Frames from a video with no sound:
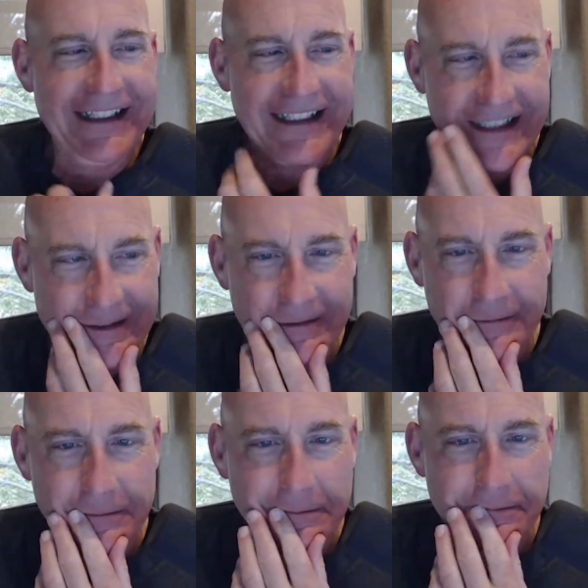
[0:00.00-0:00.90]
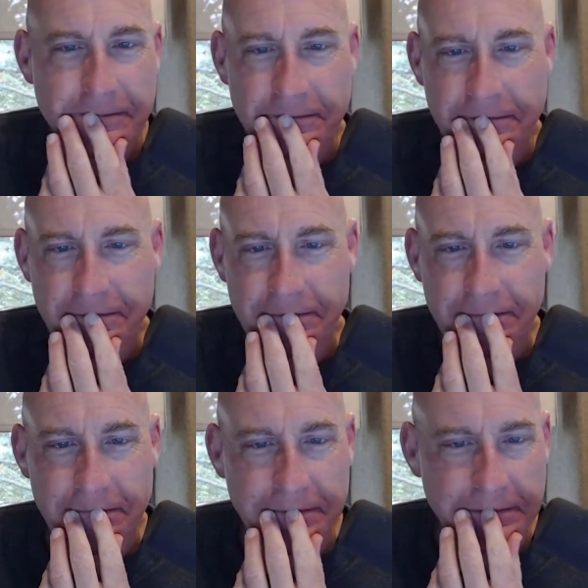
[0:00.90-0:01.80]

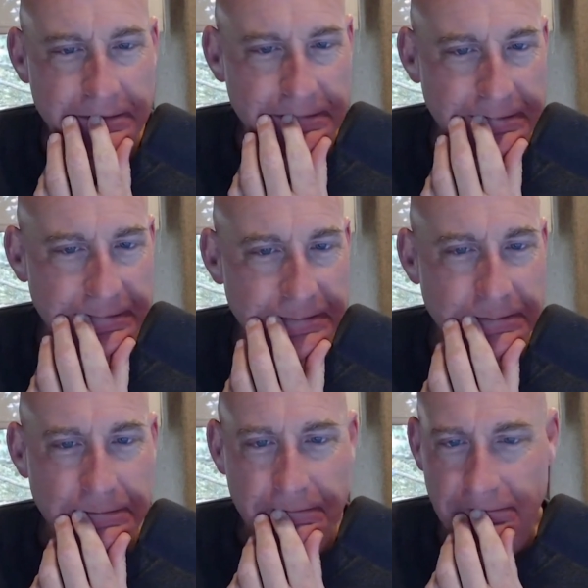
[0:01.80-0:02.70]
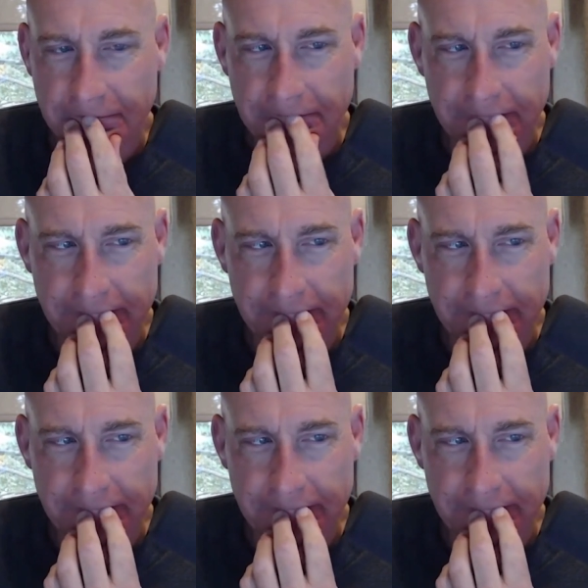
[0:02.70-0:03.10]
[no speech]